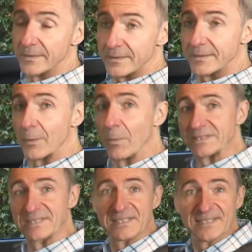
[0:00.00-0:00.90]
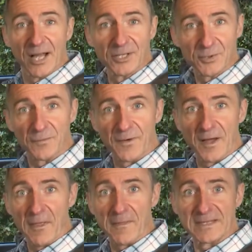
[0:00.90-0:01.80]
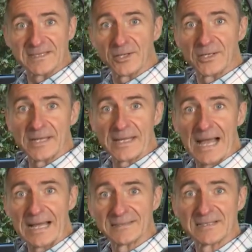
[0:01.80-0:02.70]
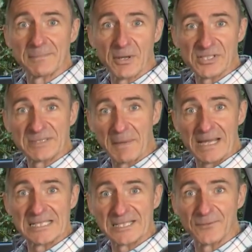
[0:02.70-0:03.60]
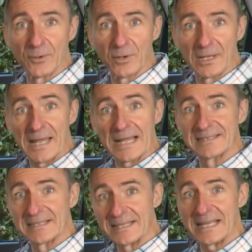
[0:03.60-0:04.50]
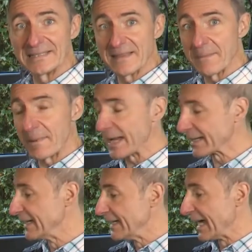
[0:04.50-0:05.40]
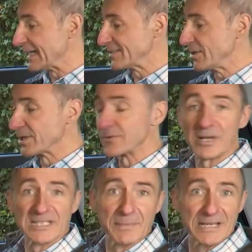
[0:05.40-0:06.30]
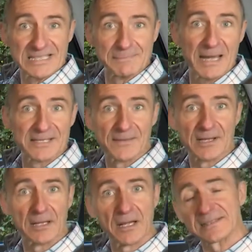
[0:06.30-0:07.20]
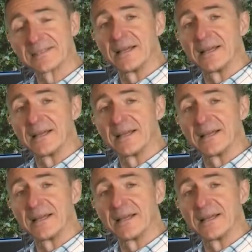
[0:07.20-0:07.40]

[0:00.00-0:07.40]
And once inside, you'll find that this Hyundai has as much space for legs and knees in the back as you could reasonably expect in the class.